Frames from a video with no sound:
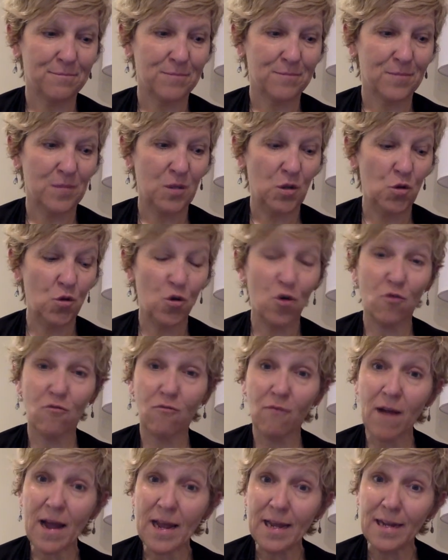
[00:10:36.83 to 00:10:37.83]
You're
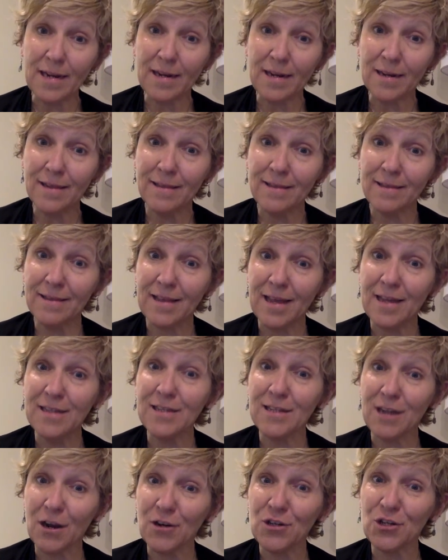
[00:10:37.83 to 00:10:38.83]
right. They
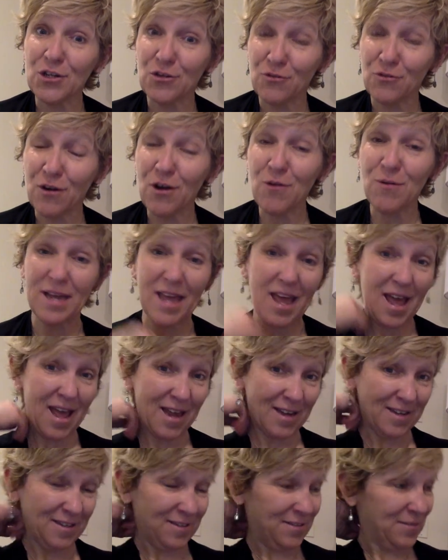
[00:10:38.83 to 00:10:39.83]
start to grow
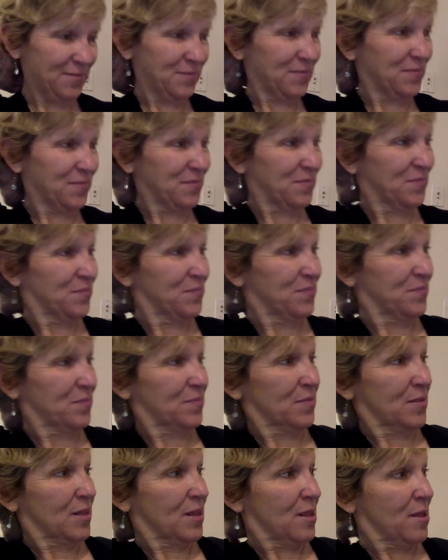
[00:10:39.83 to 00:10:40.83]
again.
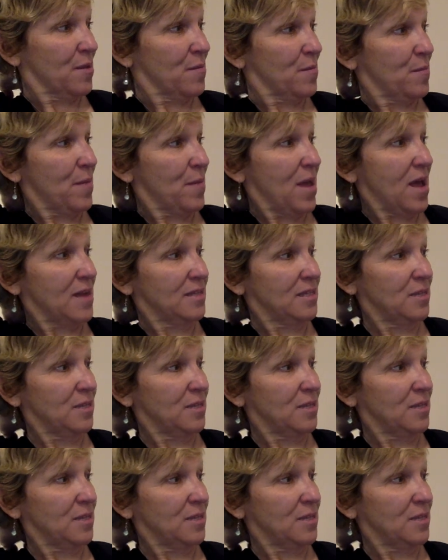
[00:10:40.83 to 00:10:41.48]
Pass the